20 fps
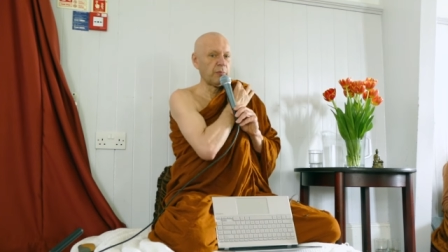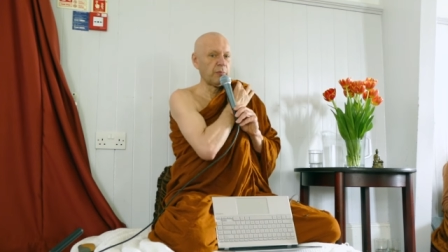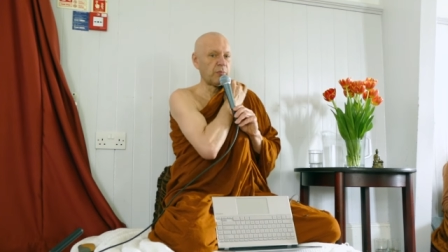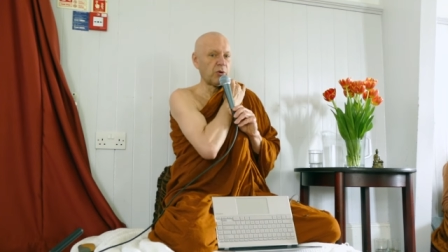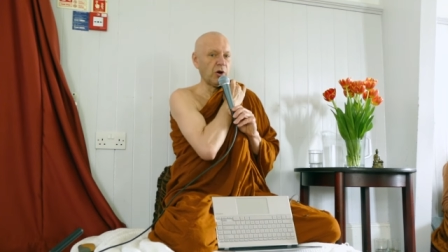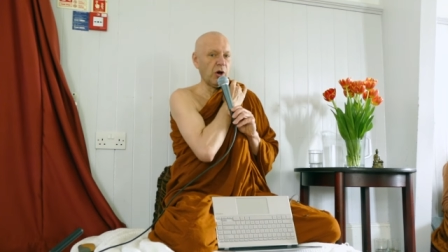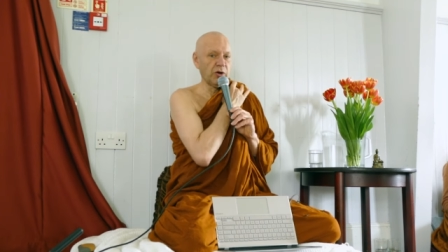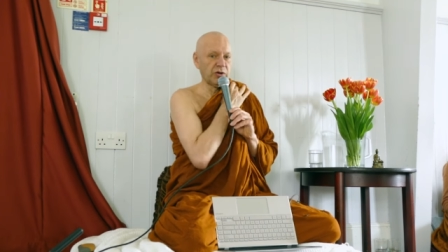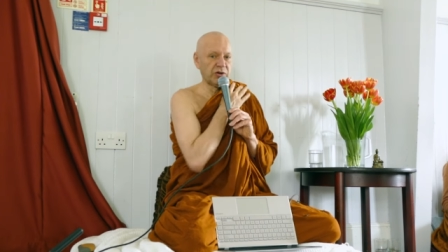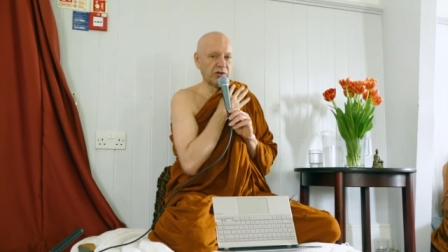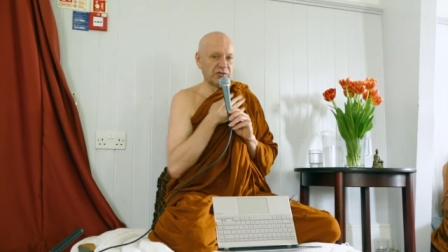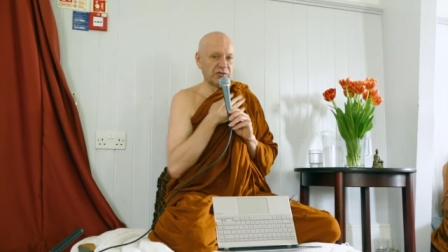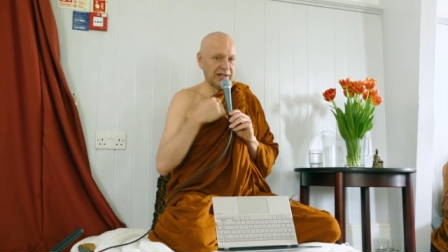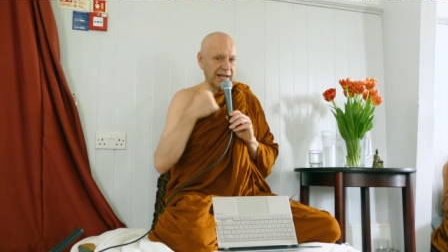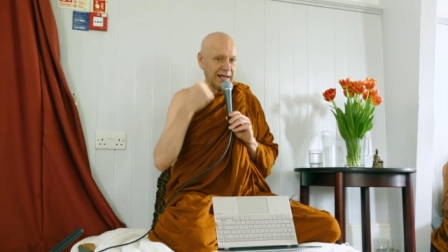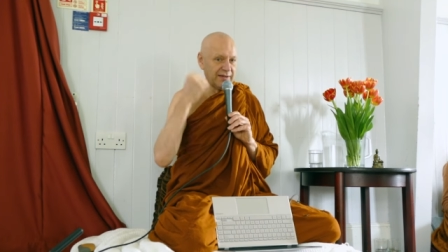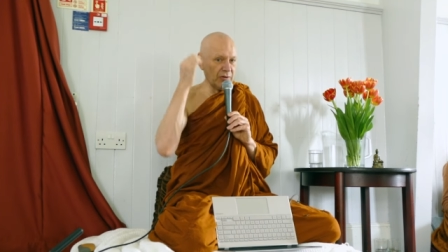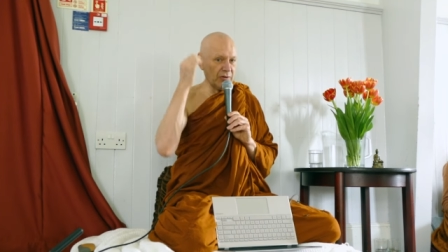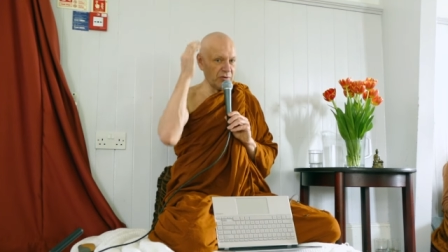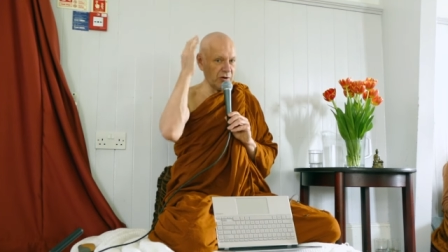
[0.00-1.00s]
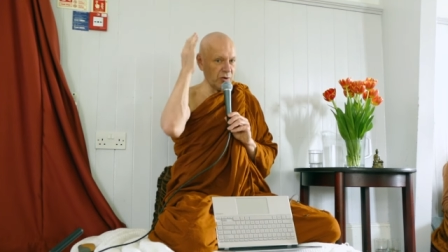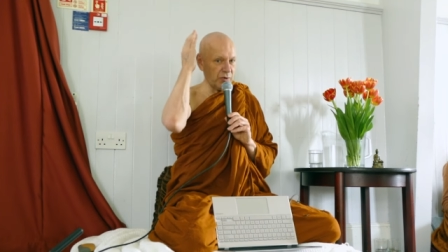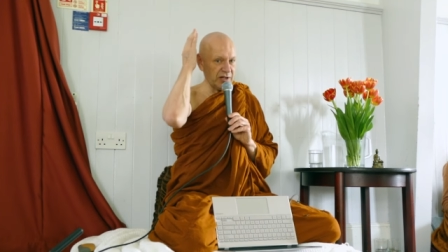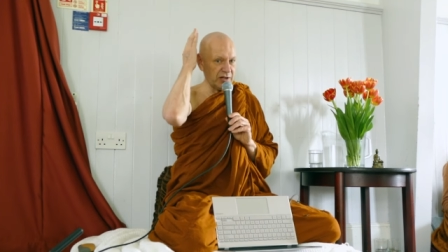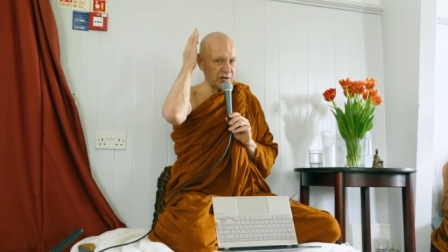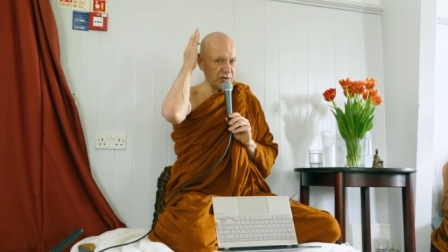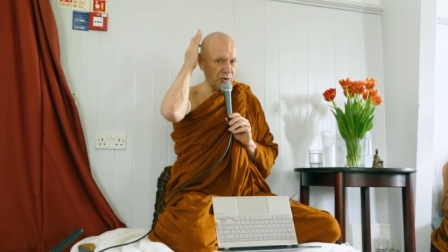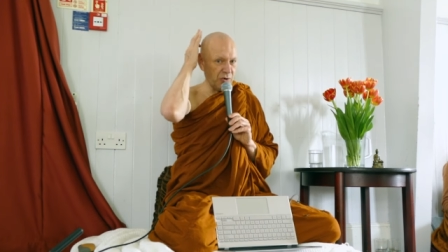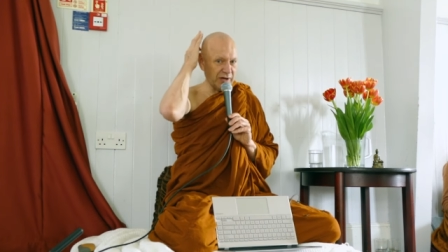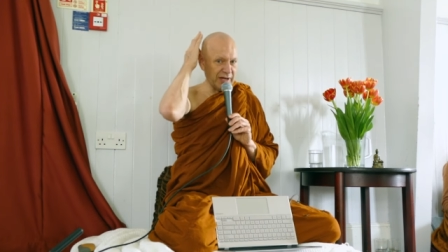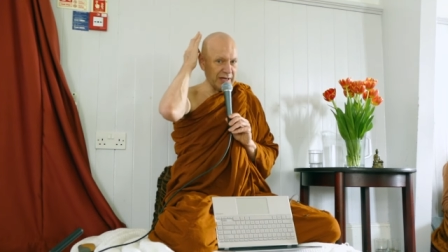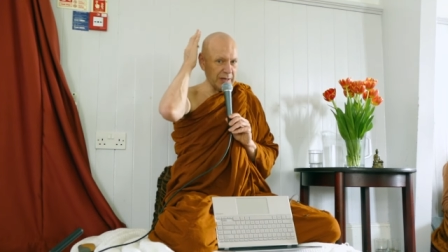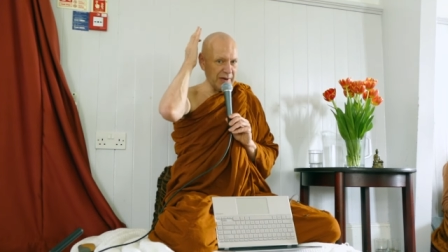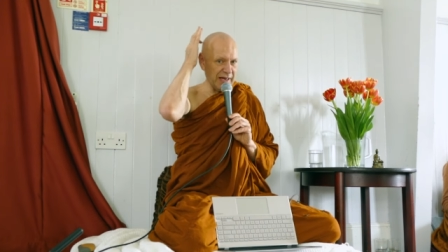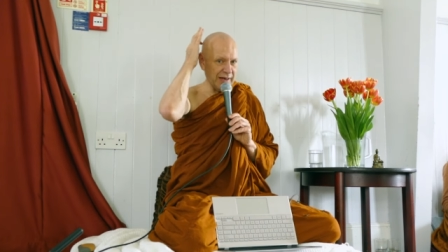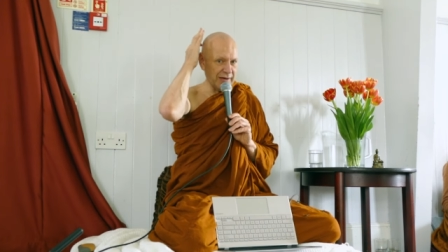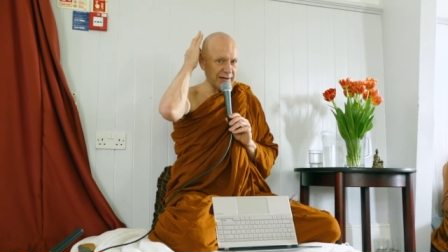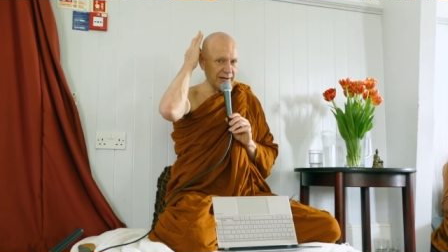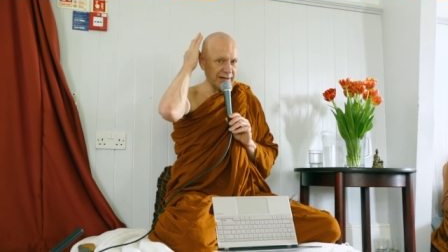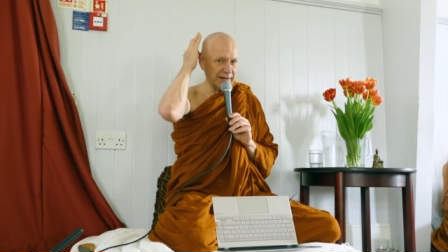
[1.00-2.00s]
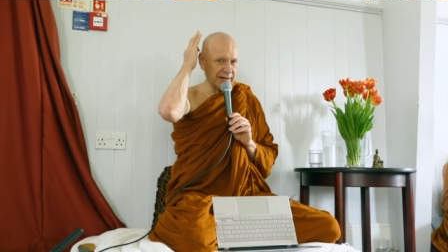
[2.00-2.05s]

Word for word: plot. They don't know what they're talking about.